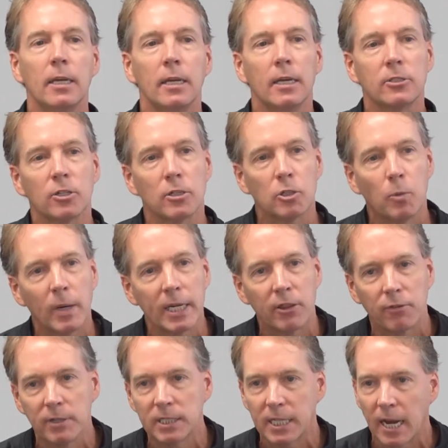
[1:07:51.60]
It took
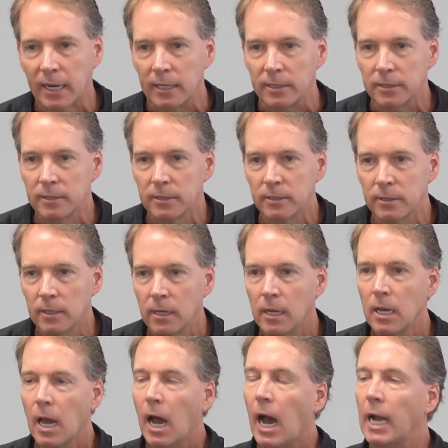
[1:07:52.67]
twenty-three seconds.
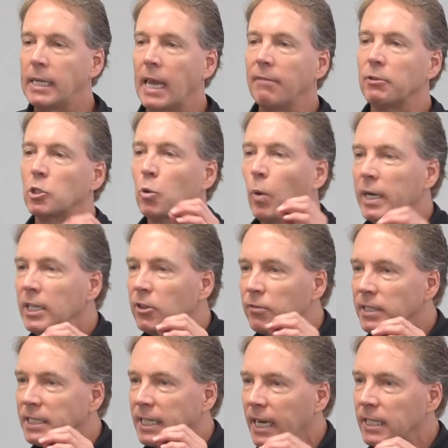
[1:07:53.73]
I gave her
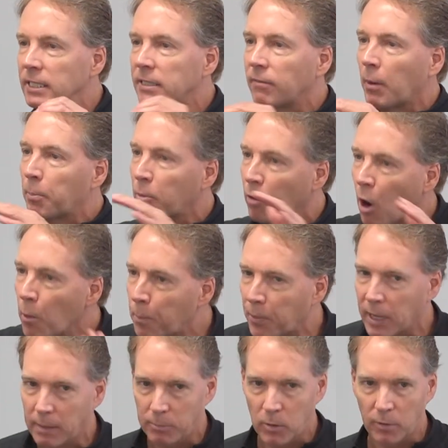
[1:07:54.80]
twenty-three seconds of
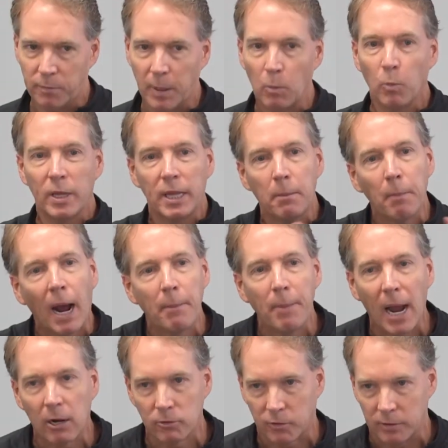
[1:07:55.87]
appropriate movement within my
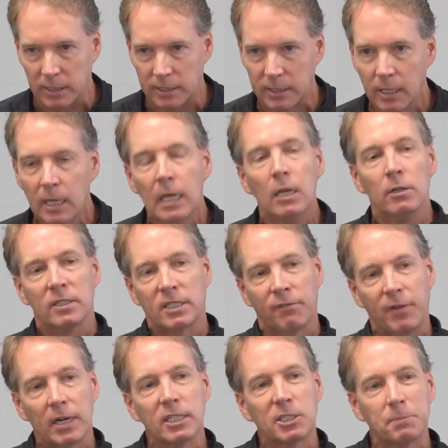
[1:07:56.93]
boundaries. It was a
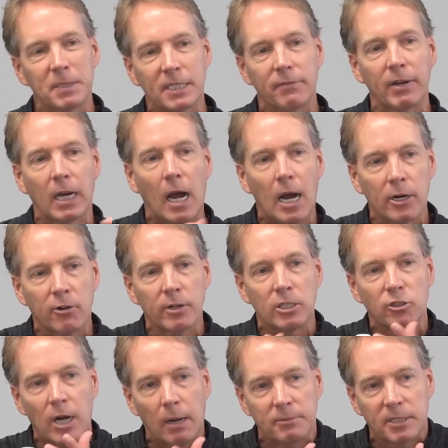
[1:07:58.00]
very specific, concrete
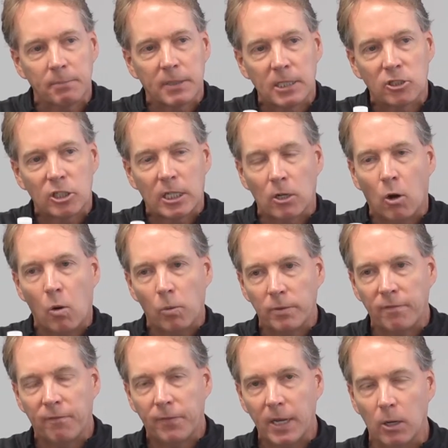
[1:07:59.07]
job, something she can hold
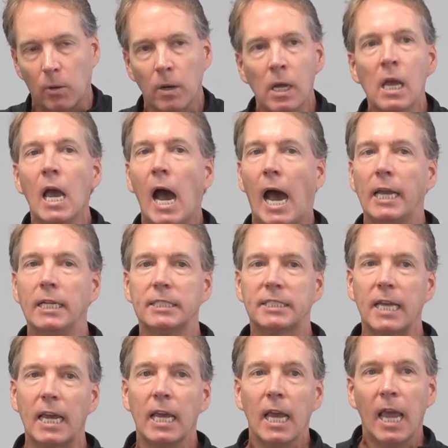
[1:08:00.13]
and feel. I didn't
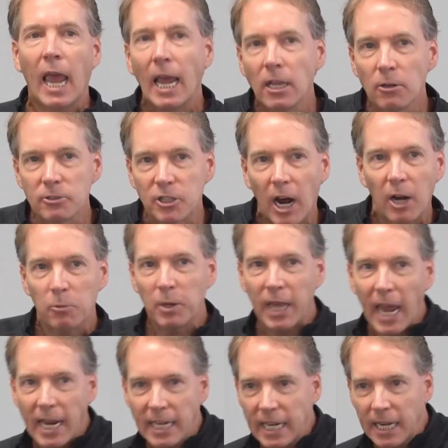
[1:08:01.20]
say, hey, little child with an
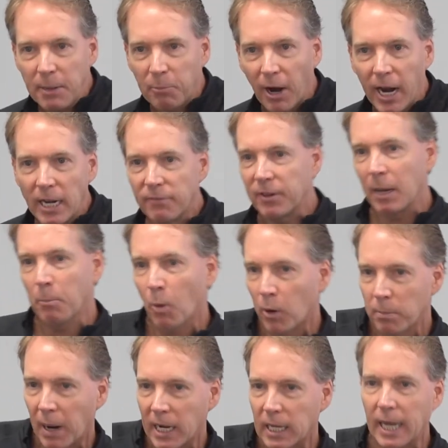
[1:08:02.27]
A D D brain, if you get
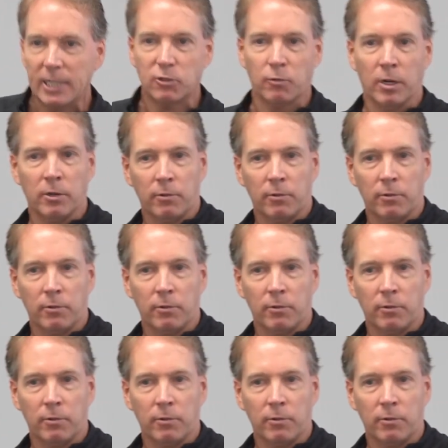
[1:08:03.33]
bored in my class, run